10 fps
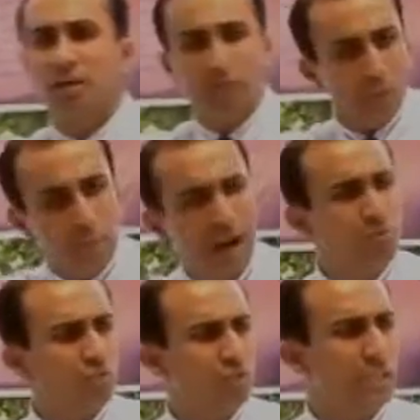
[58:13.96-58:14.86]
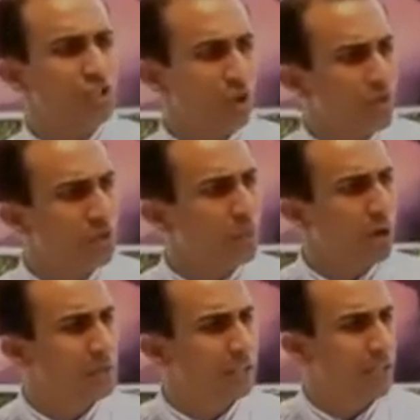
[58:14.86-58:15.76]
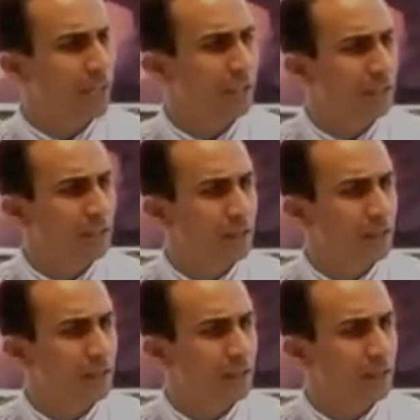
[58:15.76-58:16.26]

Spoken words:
the bounties of the promised land.